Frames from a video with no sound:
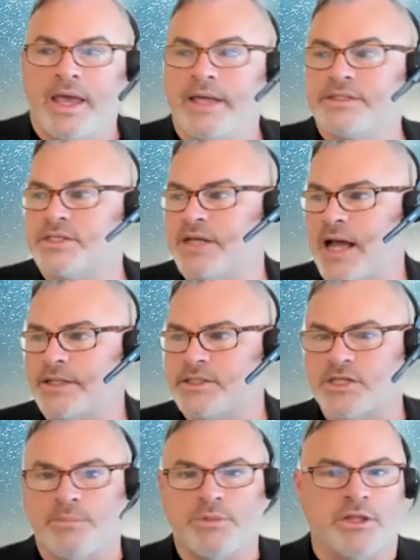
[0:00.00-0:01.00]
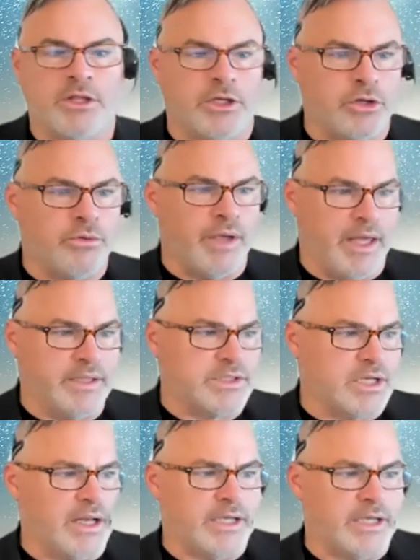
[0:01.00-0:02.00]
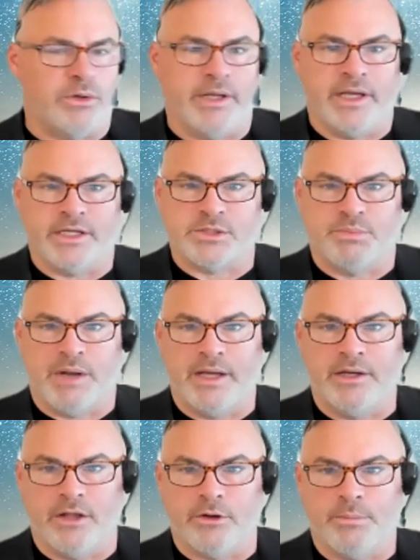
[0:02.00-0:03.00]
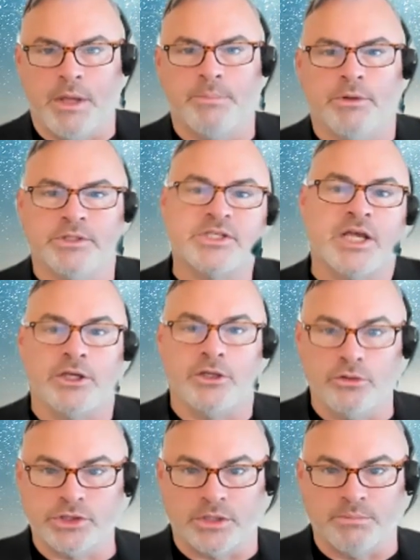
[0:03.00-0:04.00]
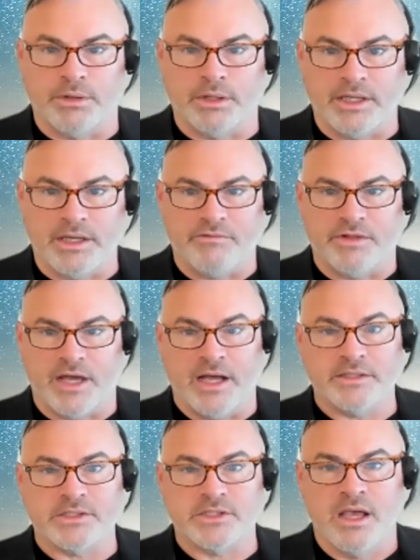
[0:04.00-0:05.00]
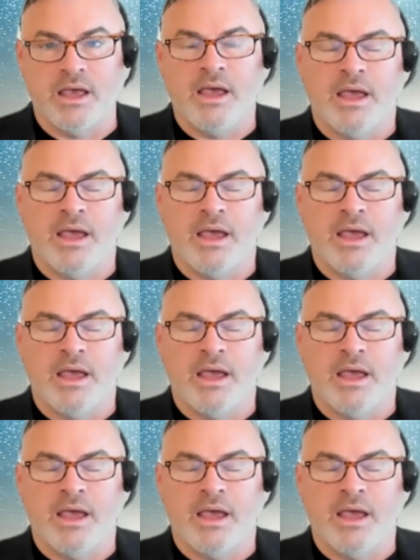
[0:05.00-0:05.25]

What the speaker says: it's not something that you intellectually explain to other people and say you should believe this.